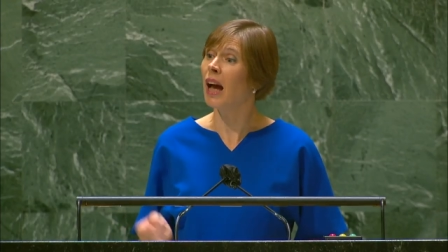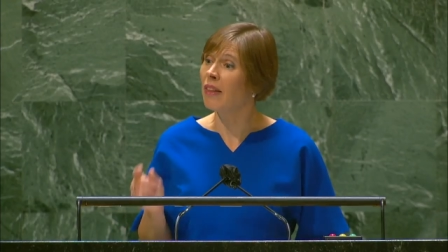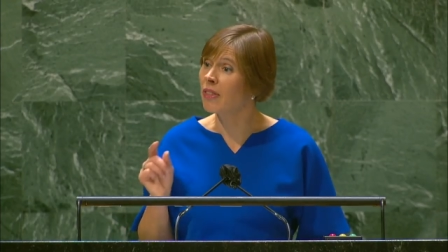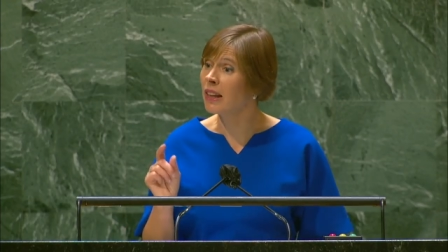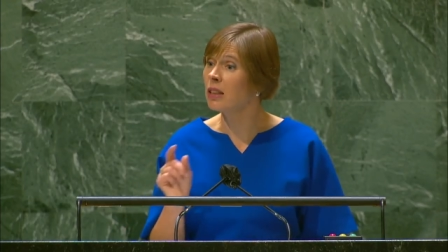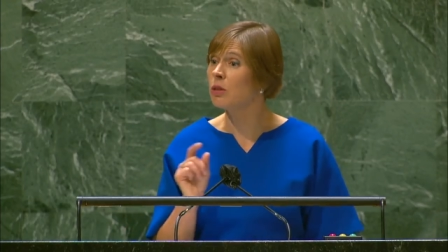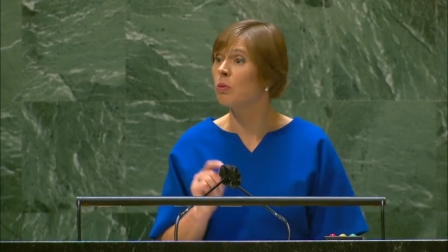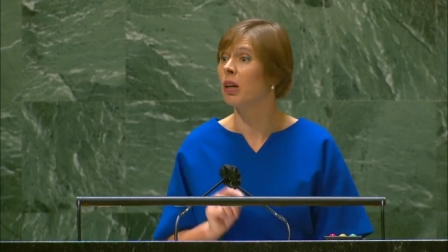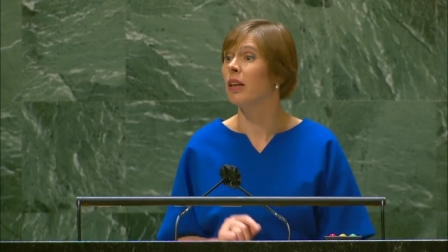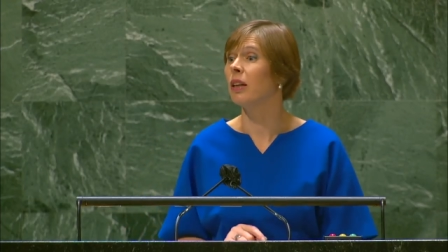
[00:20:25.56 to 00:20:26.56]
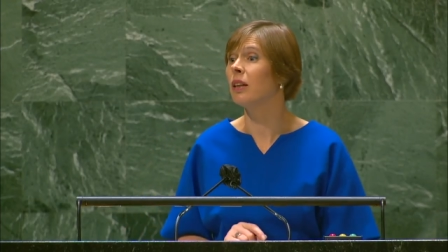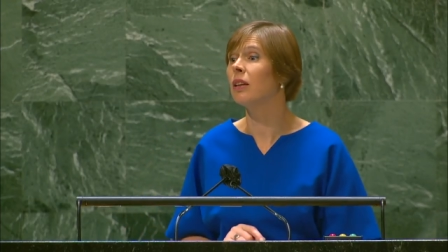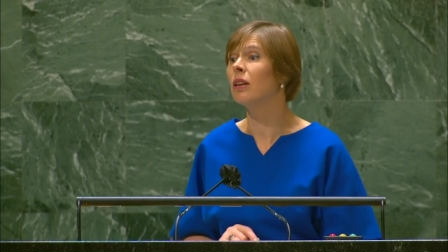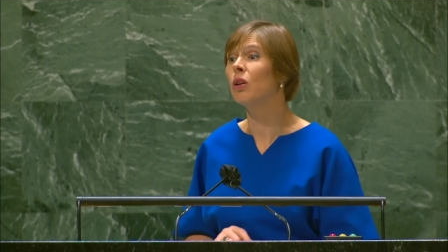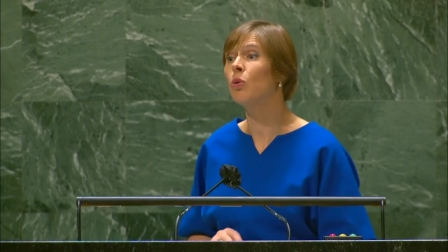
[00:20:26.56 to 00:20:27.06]
And that is why
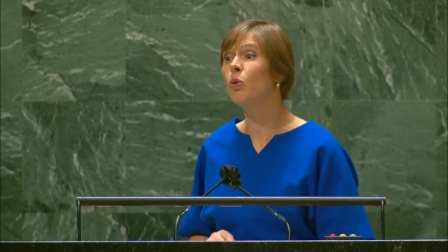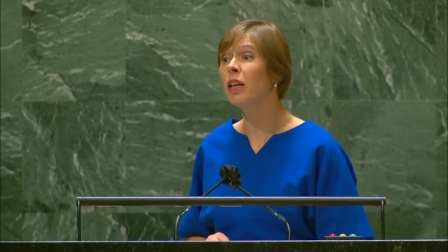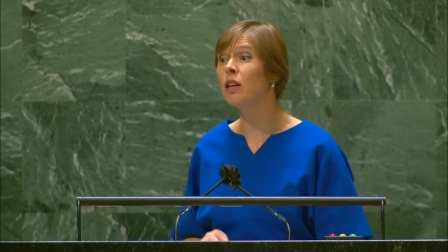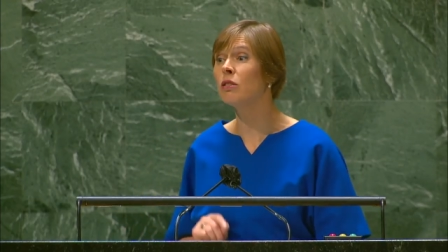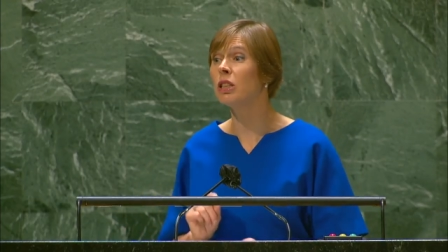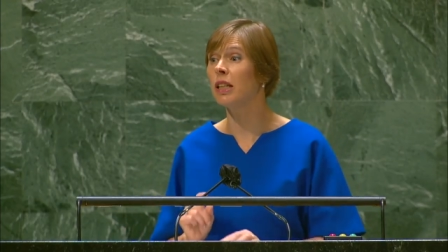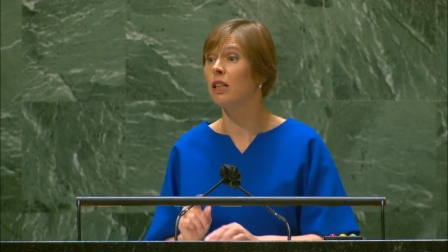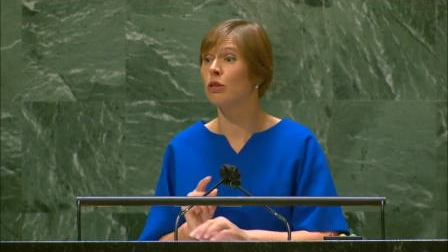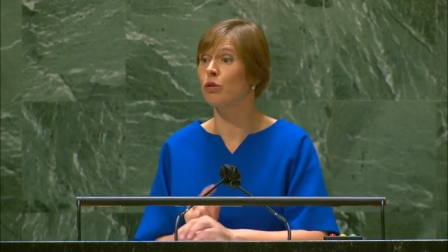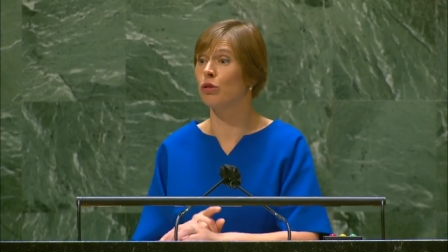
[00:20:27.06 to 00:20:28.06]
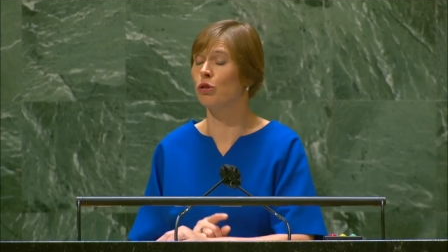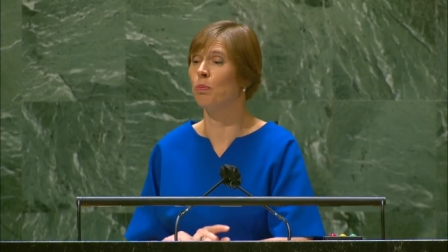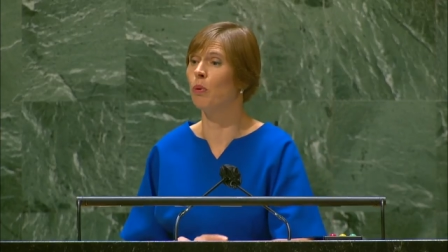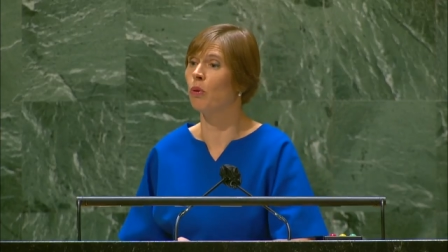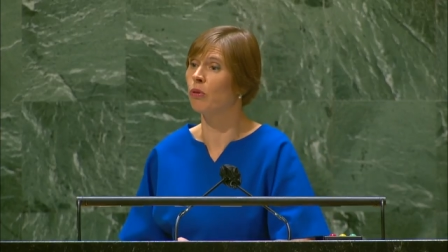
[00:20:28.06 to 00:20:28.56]
we continue to
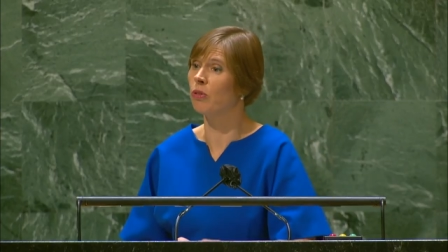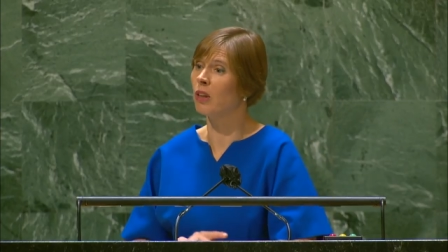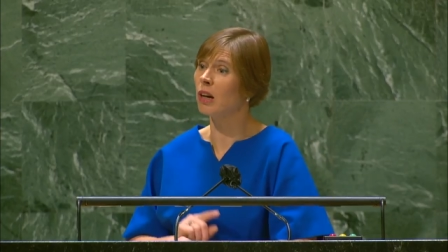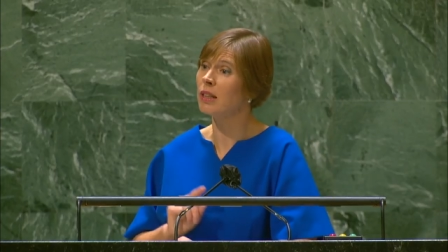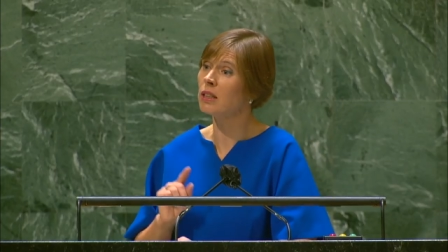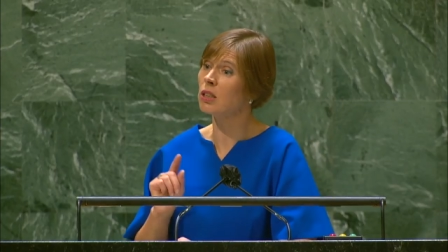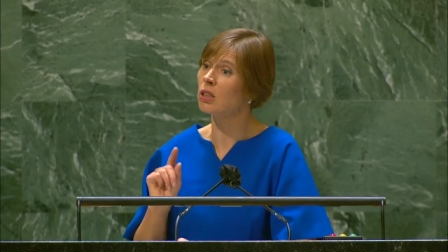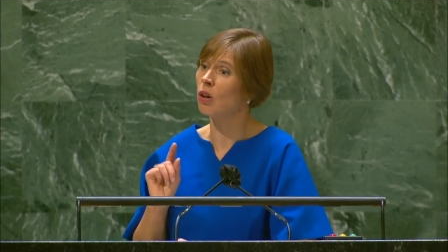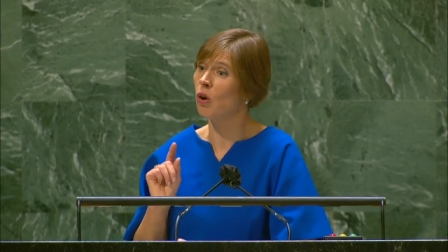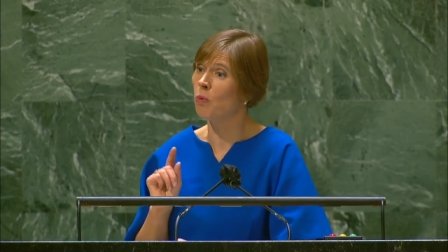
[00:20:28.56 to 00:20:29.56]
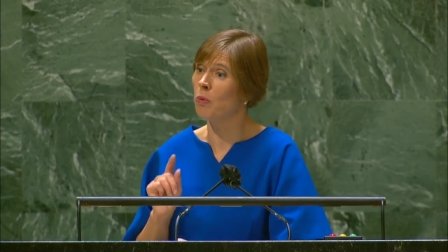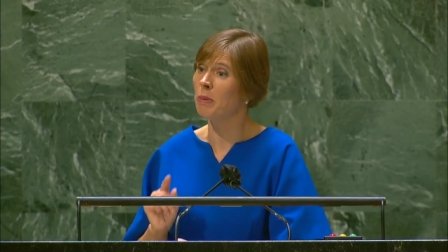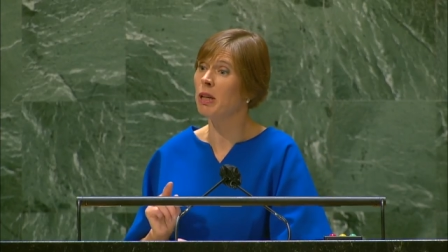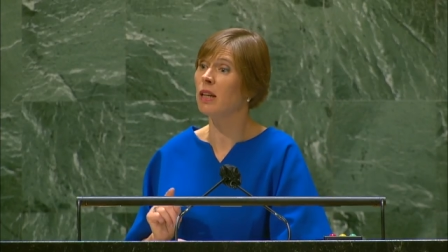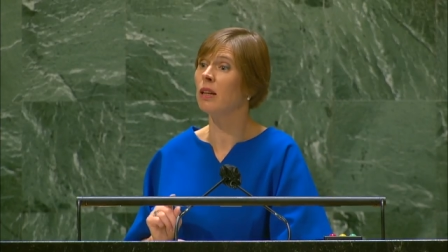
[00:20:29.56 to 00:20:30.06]
support the rights of
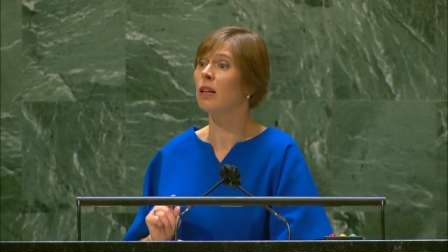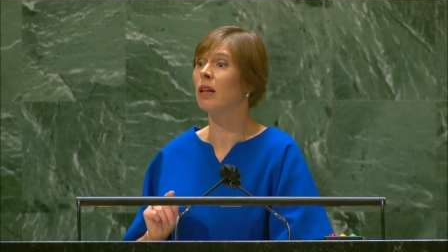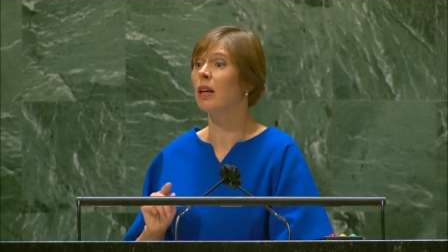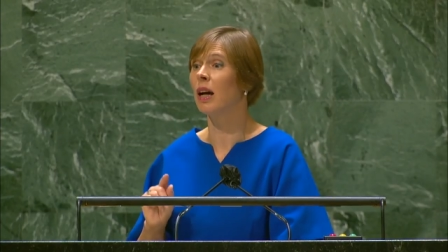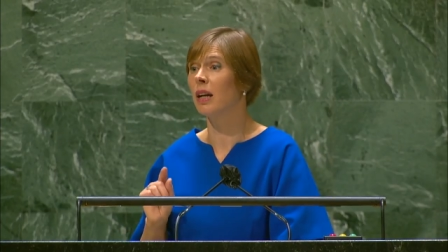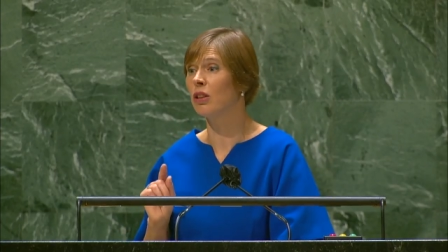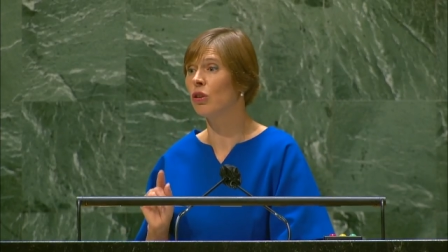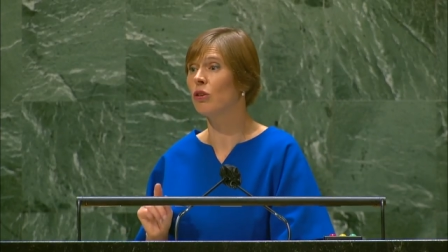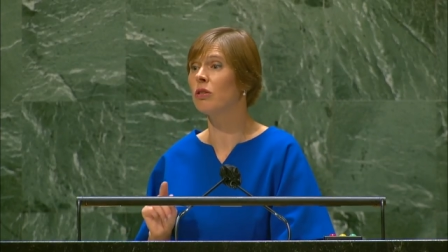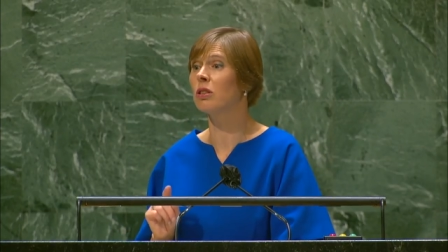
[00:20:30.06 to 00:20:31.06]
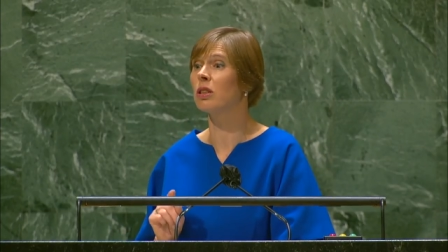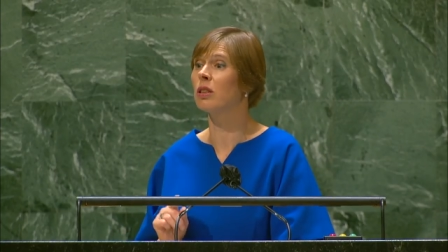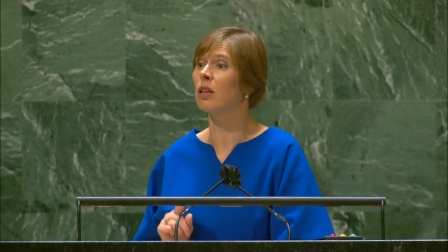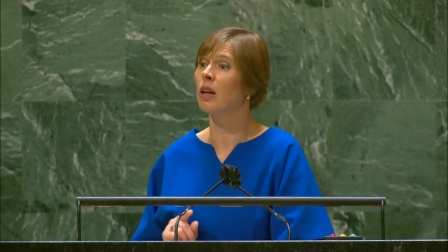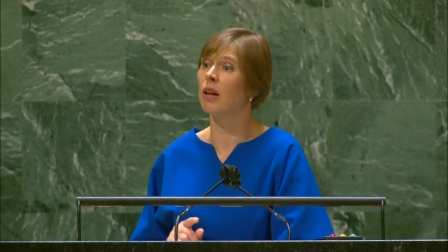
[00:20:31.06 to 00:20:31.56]
women and girls
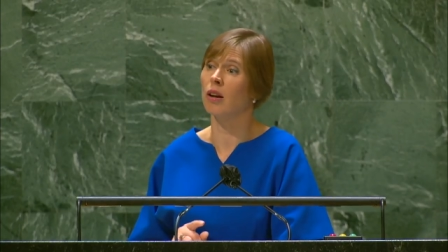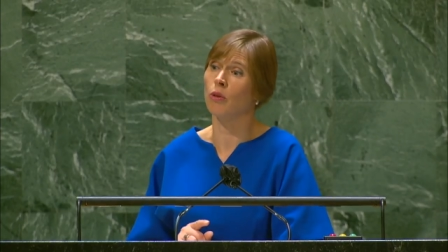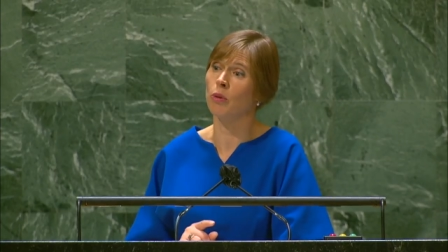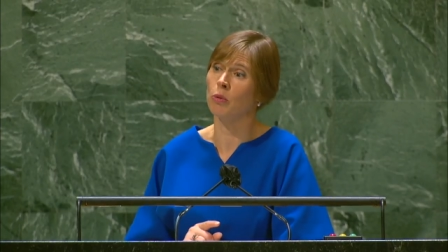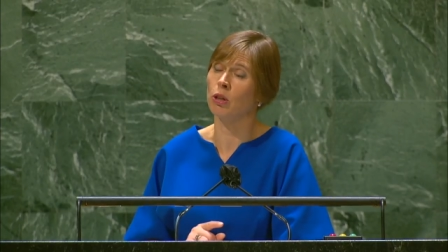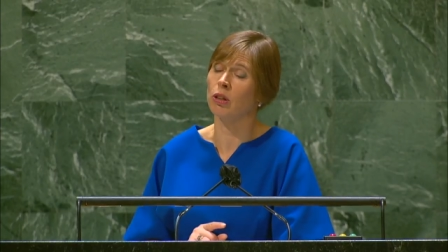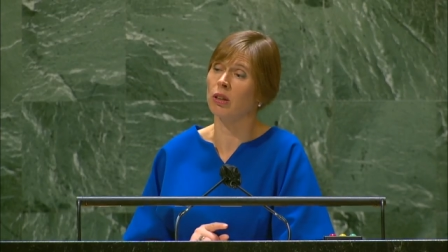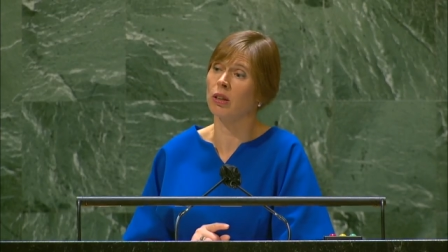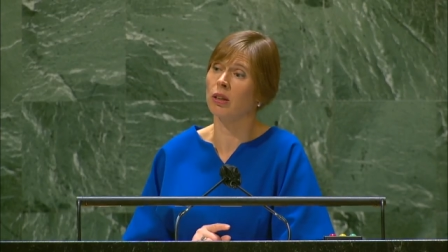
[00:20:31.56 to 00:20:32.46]
around the world